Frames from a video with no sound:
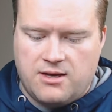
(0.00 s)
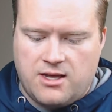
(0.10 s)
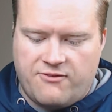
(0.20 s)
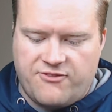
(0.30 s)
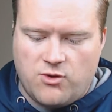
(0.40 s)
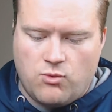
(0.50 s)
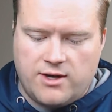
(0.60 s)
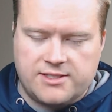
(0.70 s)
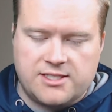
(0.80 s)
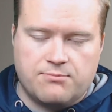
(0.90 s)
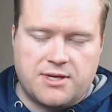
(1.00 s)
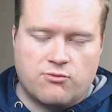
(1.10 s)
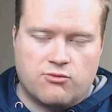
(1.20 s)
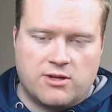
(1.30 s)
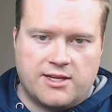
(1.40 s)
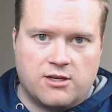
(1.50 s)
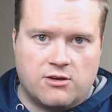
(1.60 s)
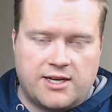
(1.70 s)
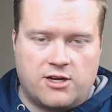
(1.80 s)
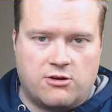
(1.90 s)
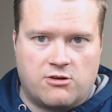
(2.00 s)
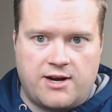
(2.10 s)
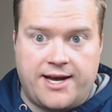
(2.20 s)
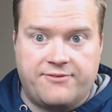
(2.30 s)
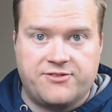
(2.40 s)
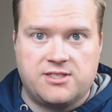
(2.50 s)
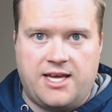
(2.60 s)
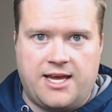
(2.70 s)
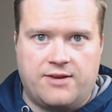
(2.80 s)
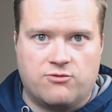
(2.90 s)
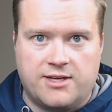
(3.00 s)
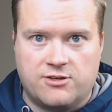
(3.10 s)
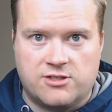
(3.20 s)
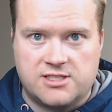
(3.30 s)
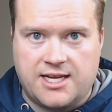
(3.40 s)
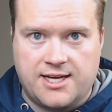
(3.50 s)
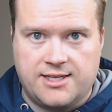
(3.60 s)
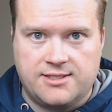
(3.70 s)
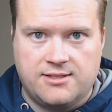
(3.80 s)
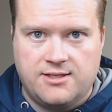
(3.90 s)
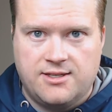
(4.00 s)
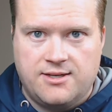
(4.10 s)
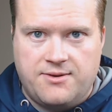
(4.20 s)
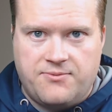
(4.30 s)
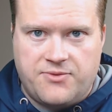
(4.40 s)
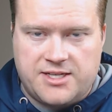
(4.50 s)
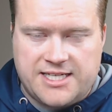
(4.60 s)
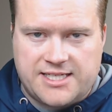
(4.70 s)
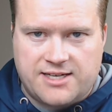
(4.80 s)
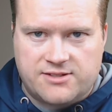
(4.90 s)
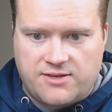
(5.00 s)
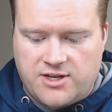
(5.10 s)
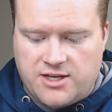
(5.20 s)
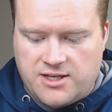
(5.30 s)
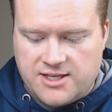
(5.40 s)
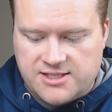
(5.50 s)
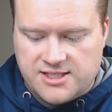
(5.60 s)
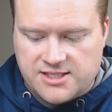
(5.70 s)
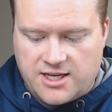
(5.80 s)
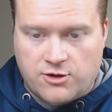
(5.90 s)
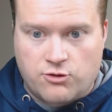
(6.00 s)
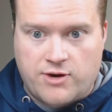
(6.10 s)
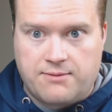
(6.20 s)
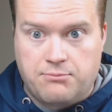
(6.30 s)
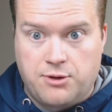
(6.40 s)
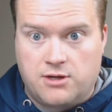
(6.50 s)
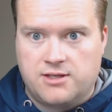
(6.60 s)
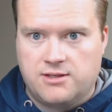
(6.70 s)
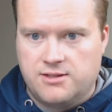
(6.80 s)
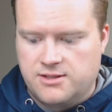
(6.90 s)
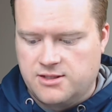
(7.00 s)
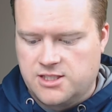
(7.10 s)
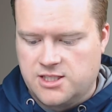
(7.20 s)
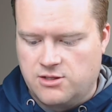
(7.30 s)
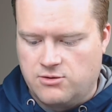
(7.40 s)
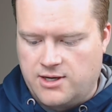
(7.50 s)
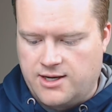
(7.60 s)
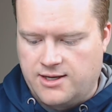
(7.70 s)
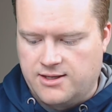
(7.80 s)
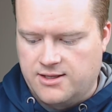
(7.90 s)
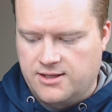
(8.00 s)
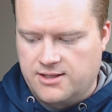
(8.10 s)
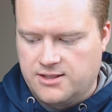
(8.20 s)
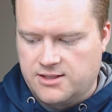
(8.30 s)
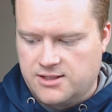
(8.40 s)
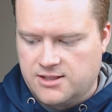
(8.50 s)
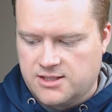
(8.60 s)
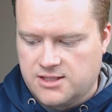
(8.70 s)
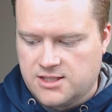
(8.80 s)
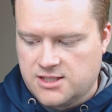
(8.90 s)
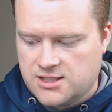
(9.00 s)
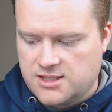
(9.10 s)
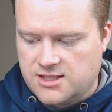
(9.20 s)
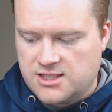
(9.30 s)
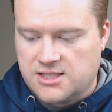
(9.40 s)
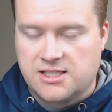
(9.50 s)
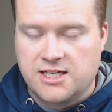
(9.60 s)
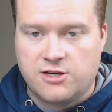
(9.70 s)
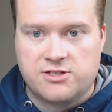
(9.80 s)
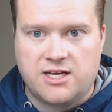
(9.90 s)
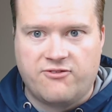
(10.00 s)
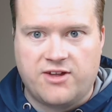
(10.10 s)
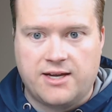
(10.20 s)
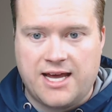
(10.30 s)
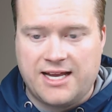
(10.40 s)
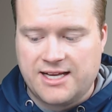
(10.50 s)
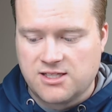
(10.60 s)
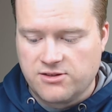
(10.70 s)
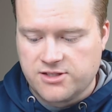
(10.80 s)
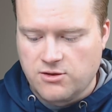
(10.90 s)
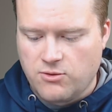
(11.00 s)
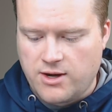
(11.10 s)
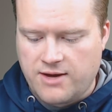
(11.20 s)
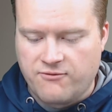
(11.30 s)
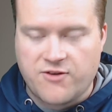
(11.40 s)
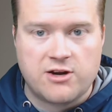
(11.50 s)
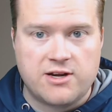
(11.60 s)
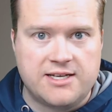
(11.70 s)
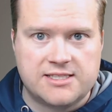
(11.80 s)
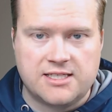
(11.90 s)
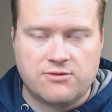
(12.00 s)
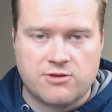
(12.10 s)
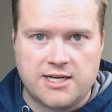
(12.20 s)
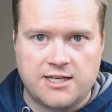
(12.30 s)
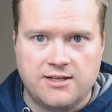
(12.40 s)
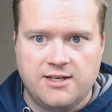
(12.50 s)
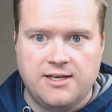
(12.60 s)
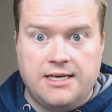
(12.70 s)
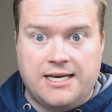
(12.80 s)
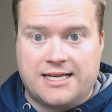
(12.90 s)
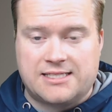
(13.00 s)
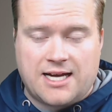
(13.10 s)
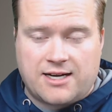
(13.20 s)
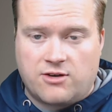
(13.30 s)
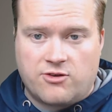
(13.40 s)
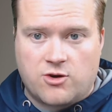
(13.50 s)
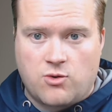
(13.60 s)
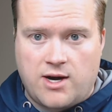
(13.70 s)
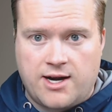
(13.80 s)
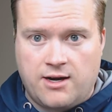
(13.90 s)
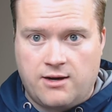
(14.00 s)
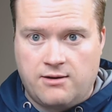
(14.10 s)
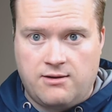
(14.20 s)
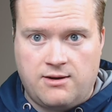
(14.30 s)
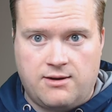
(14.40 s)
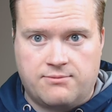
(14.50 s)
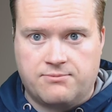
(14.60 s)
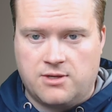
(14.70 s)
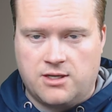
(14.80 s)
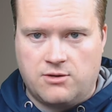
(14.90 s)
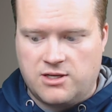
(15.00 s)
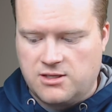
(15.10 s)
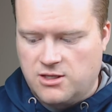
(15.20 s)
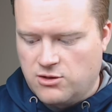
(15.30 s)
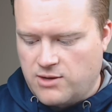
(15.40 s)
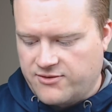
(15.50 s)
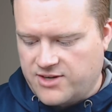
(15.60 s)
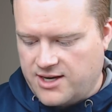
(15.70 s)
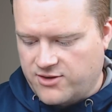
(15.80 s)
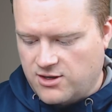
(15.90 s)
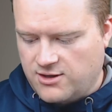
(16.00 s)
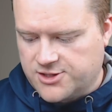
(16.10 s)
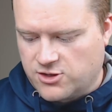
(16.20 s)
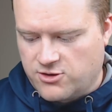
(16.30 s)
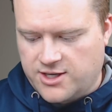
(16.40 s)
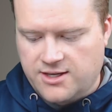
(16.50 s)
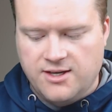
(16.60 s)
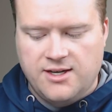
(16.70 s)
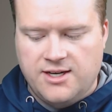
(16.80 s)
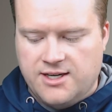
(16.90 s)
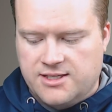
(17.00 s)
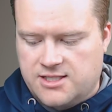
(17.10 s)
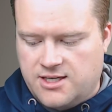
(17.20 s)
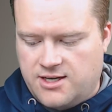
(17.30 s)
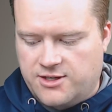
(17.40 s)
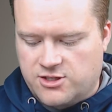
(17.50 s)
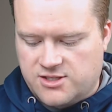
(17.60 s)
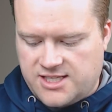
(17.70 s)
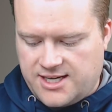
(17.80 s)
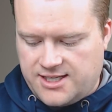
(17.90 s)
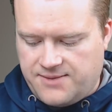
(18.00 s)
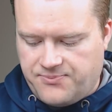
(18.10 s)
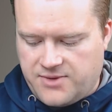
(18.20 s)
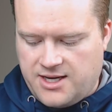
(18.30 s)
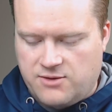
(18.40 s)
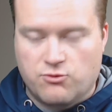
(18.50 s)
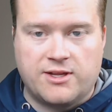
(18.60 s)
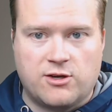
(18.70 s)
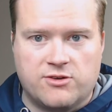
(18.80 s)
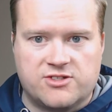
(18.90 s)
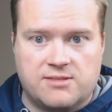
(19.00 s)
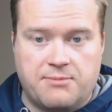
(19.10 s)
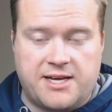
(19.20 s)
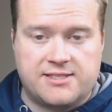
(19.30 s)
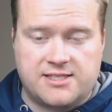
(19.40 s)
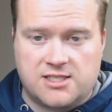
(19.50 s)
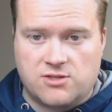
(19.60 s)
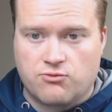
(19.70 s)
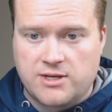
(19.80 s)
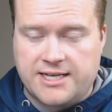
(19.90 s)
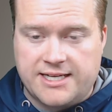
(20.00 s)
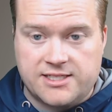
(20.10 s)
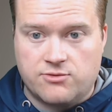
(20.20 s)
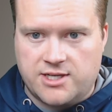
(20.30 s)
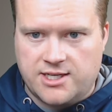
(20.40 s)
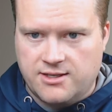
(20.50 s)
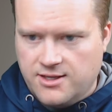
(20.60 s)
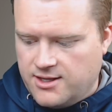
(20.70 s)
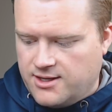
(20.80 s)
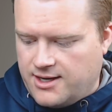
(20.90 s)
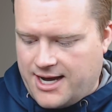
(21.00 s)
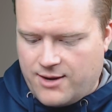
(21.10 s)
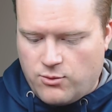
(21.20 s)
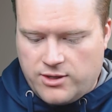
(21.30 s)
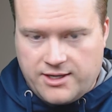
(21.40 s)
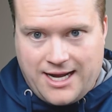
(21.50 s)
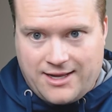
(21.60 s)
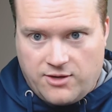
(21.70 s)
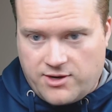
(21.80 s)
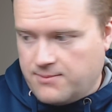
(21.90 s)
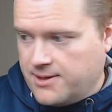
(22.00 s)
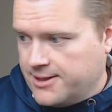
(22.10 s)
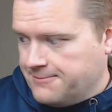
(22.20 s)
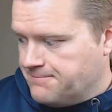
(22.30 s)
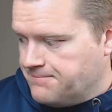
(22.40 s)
If you want to be really good at your craft and really understand the details of it, this is a great book to uh, to dig your teeth in. And it's also very easy read. It's not going to require, uh, you know, you, you don't have to have a college degree to understand it. It really goes to some basics. It's a really easy read. I would highly recommend it.